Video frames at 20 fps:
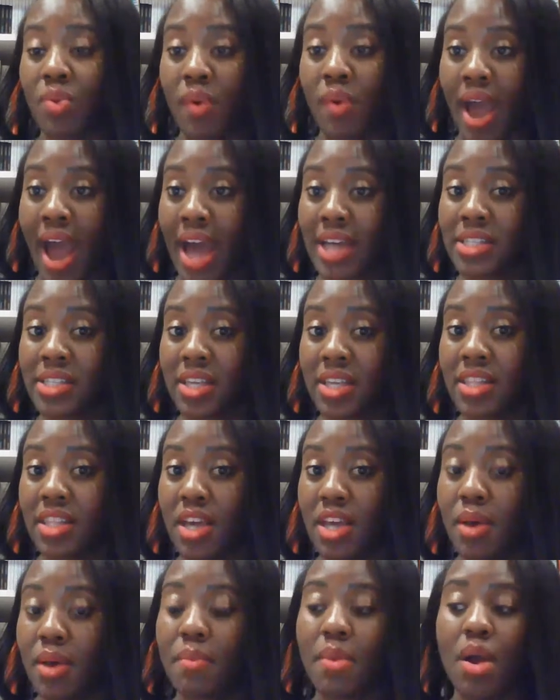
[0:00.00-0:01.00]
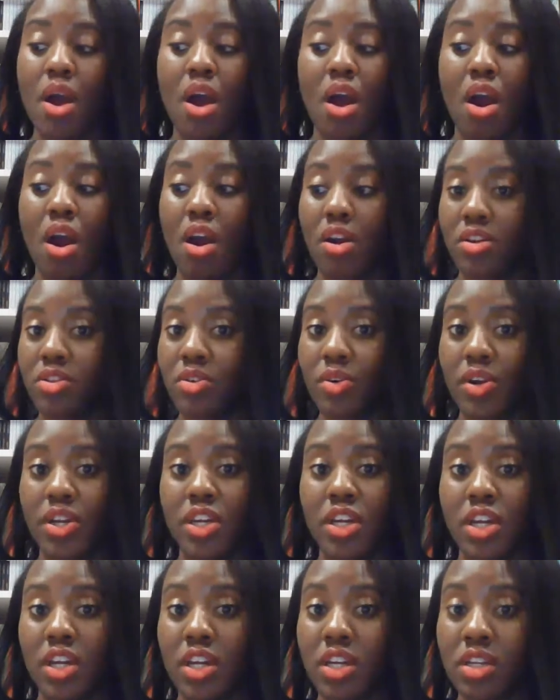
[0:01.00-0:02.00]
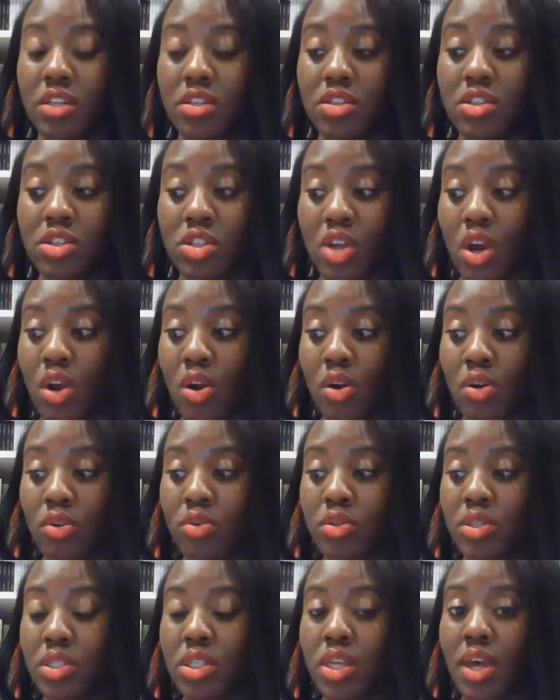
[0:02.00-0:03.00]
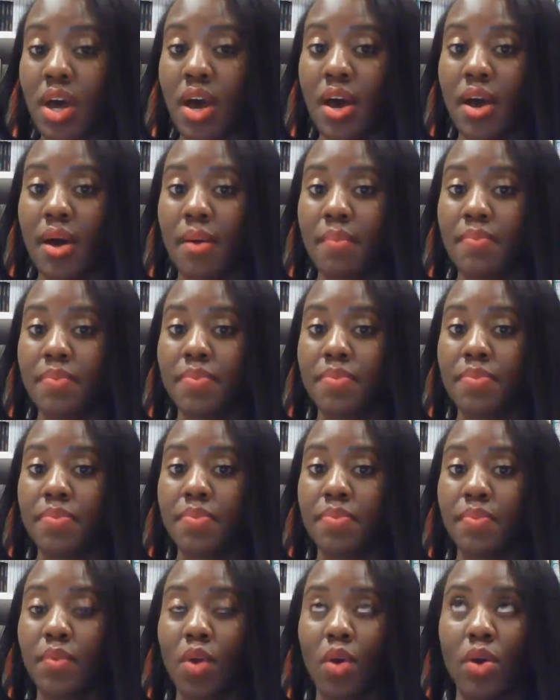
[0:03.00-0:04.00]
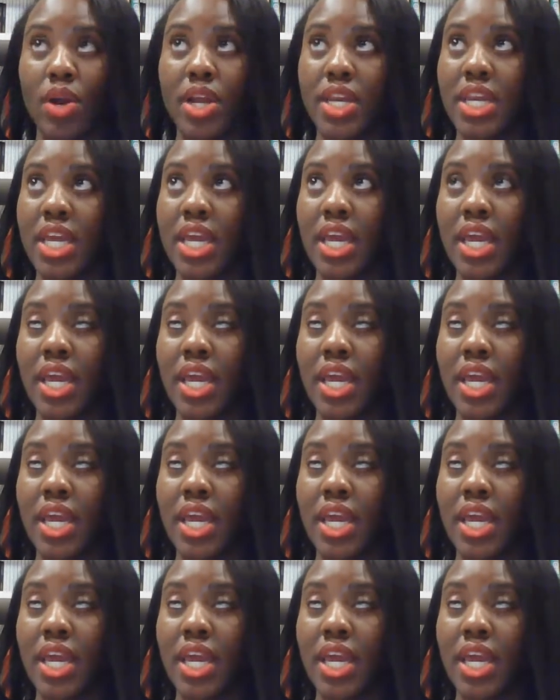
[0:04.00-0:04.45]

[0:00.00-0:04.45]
So asking them, are there any concerns or